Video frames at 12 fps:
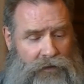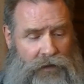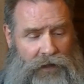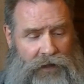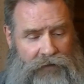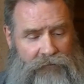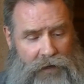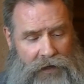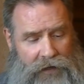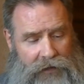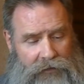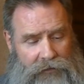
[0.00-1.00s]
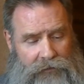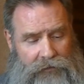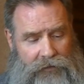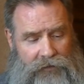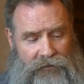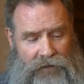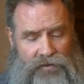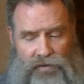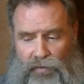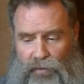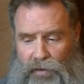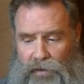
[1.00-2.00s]
I have my
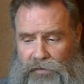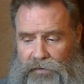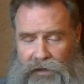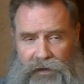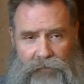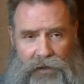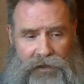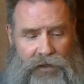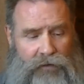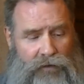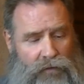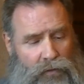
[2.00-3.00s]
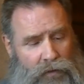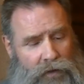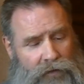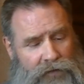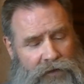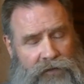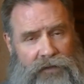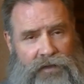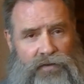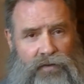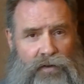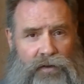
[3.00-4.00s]
essential oils. I have my carrier oils. The
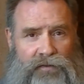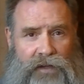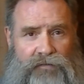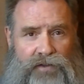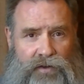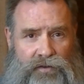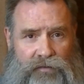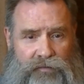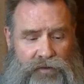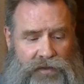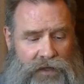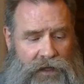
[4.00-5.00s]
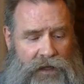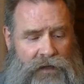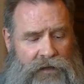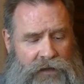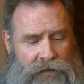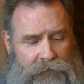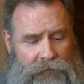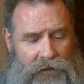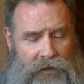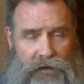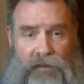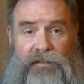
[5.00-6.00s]
essential oils I've chosen for today
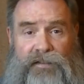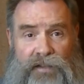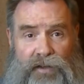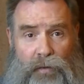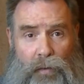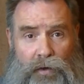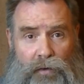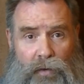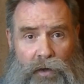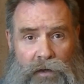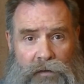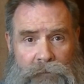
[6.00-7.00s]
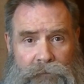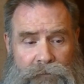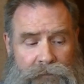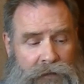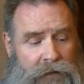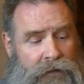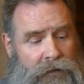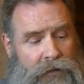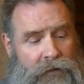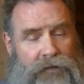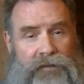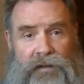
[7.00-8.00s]
is cedarwood oil,
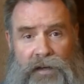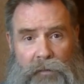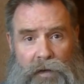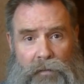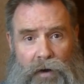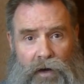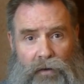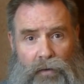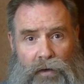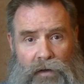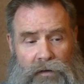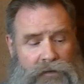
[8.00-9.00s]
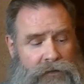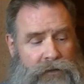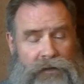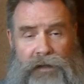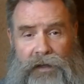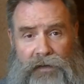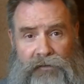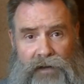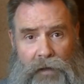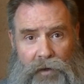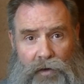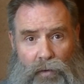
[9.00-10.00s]
cinnamon bark oil, and
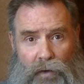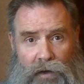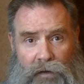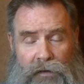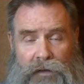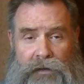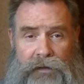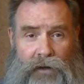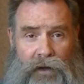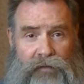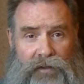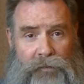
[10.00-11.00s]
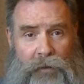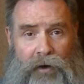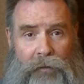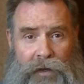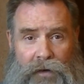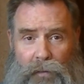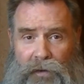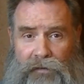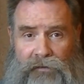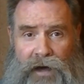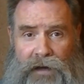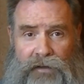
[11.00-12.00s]
lemon oil. Now, I've experimented with a
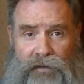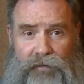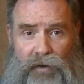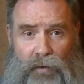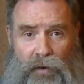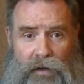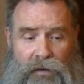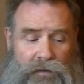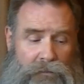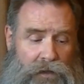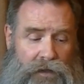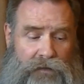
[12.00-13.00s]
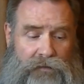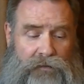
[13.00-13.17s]
lot of different oils, but